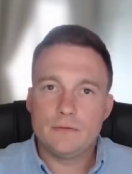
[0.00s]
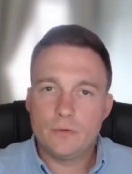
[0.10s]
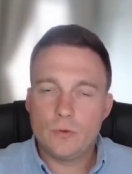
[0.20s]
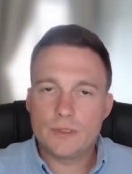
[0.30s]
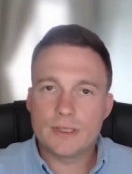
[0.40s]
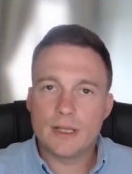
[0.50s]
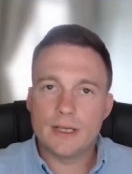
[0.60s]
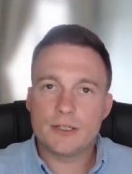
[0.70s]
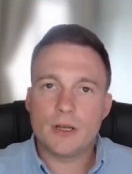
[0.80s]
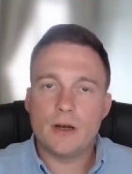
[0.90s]
forward
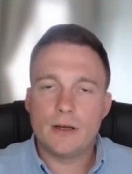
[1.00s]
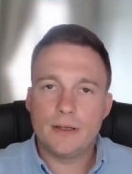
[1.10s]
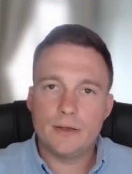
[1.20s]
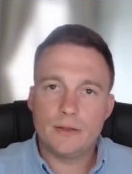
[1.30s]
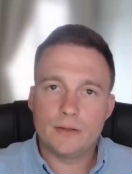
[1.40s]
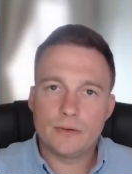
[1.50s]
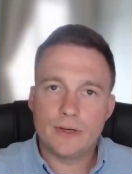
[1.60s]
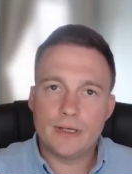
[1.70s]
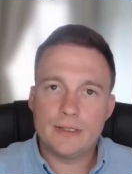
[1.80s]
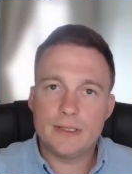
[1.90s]
slash IL
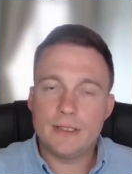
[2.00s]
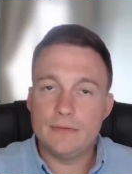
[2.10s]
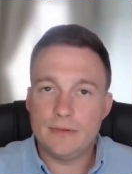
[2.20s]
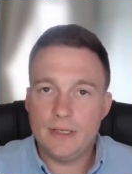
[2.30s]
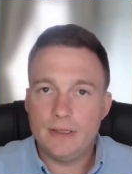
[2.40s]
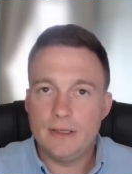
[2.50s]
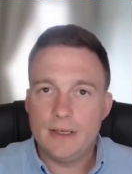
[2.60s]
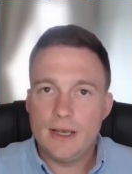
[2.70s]
Grey TV,